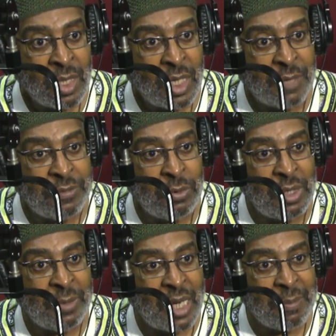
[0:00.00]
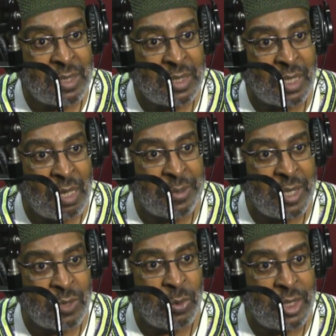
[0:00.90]
If you limit how much the
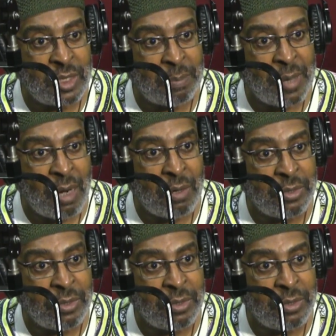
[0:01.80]
company is willing to borrow,